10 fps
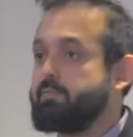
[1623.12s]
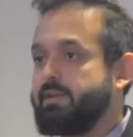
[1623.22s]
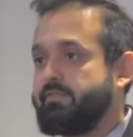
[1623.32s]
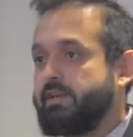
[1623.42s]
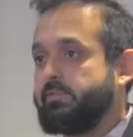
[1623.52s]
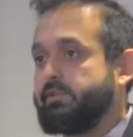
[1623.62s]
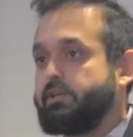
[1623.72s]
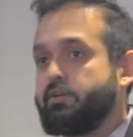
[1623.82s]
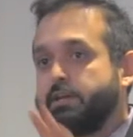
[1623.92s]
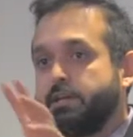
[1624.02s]
would be available.
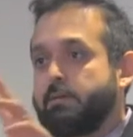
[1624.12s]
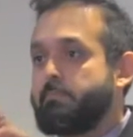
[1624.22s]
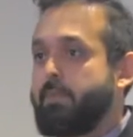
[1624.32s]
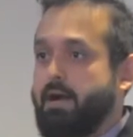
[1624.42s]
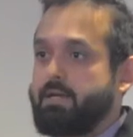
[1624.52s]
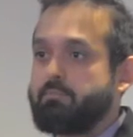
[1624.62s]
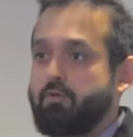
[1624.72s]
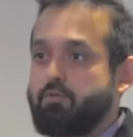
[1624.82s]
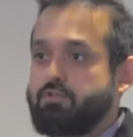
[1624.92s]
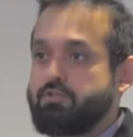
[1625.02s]
You can combine
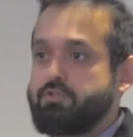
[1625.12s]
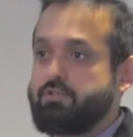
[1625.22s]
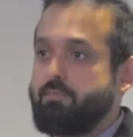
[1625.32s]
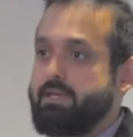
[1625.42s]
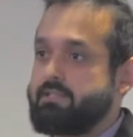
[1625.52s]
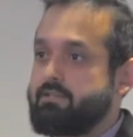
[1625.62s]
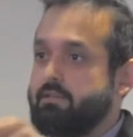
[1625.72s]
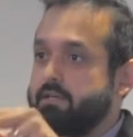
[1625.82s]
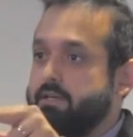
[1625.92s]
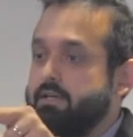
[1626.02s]
both, so
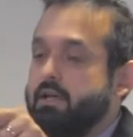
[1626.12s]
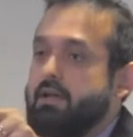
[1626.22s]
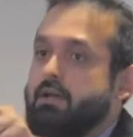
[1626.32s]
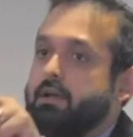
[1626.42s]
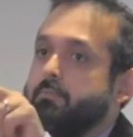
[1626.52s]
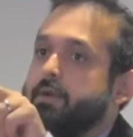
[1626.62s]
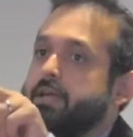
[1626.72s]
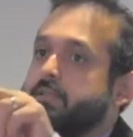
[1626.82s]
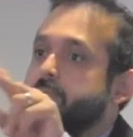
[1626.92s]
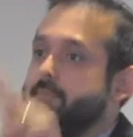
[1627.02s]
basically
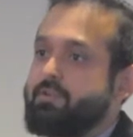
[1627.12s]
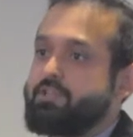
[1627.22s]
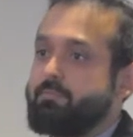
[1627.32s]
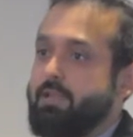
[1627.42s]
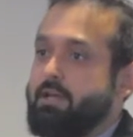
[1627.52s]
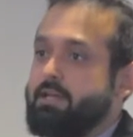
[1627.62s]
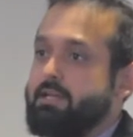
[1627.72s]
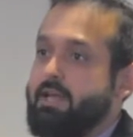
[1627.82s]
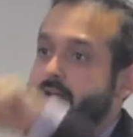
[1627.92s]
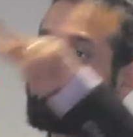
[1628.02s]
combine the membership
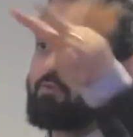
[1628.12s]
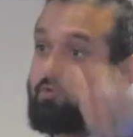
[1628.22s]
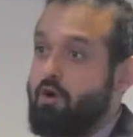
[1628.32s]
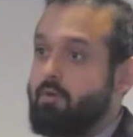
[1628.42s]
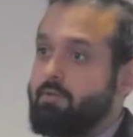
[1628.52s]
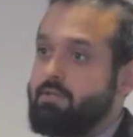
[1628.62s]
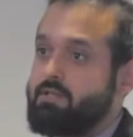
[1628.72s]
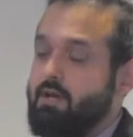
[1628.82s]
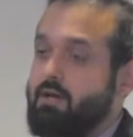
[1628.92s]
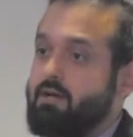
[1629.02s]
plugin and
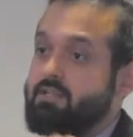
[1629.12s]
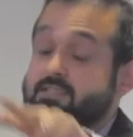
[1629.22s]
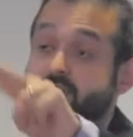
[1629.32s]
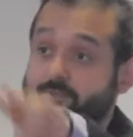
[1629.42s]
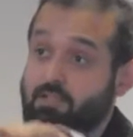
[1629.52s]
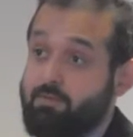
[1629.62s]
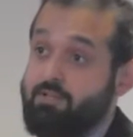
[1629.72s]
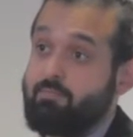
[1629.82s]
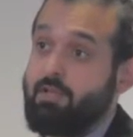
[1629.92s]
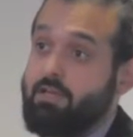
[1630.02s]
WooCommerce
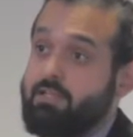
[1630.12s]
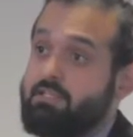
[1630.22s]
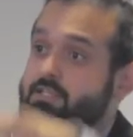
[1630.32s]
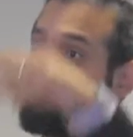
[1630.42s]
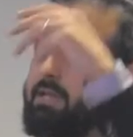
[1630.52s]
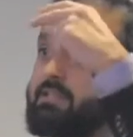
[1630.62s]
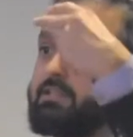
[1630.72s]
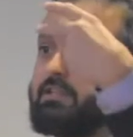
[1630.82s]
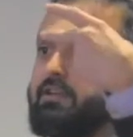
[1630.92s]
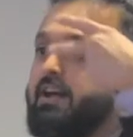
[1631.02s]
subscription plugin. So
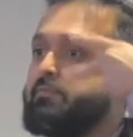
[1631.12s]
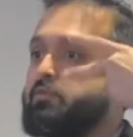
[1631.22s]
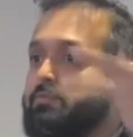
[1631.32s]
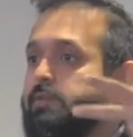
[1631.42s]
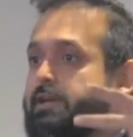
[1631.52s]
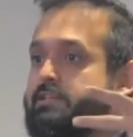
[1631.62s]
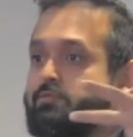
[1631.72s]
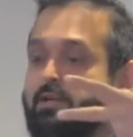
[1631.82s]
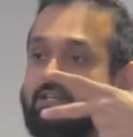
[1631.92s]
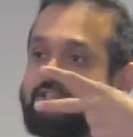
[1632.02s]
basically you have both
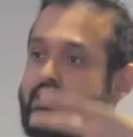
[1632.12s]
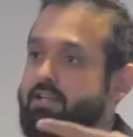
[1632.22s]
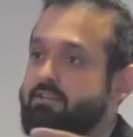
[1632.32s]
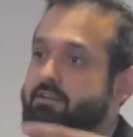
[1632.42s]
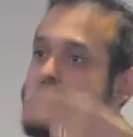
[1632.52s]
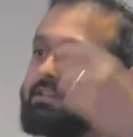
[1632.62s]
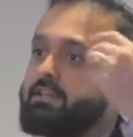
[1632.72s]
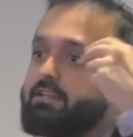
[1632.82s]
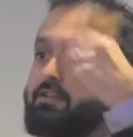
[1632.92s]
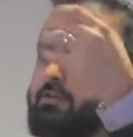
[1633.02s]
plugins running together, and
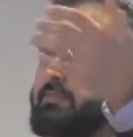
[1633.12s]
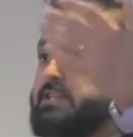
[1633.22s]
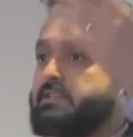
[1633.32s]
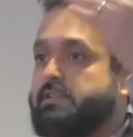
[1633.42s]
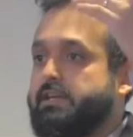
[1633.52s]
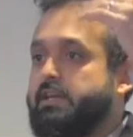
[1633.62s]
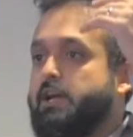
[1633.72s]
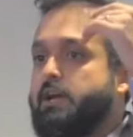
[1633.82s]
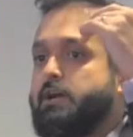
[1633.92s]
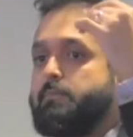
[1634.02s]
then you can basically
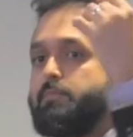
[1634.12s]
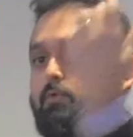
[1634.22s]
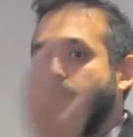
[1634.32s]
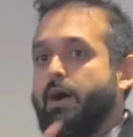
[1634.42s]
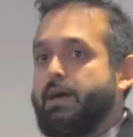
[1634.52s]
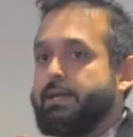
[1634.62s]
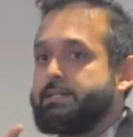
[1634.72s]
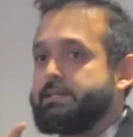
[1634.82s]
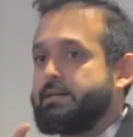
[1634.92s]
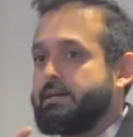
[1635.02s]

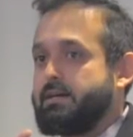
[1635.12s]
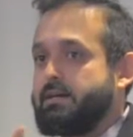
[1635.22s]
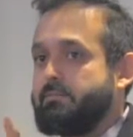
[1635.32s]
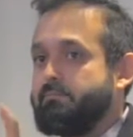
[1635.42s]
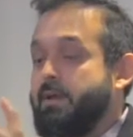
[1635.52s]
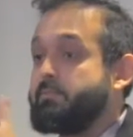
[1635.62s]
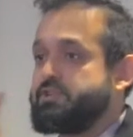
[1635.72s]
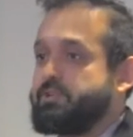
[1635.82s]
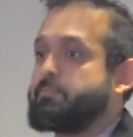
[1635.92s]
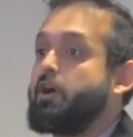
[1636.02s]
provide
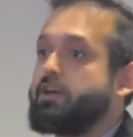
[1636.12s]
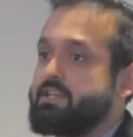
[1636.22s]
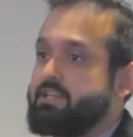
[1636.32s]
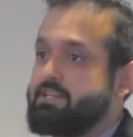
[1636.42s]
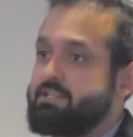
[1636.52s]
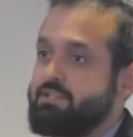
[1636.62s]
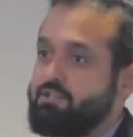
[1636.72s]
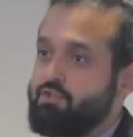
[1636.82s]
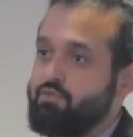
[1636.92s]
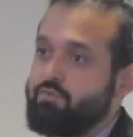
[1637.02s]
membership content
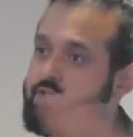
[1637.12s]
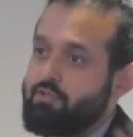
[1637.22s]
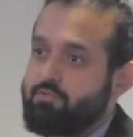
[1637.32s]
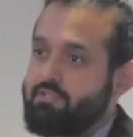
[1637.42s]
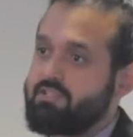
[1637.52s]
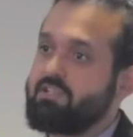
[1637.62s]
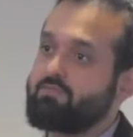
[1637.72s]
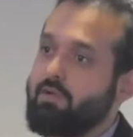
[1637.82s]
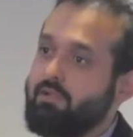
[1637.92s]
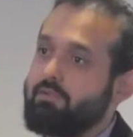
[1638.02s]
to the users
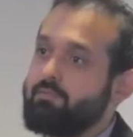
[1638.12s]
as well.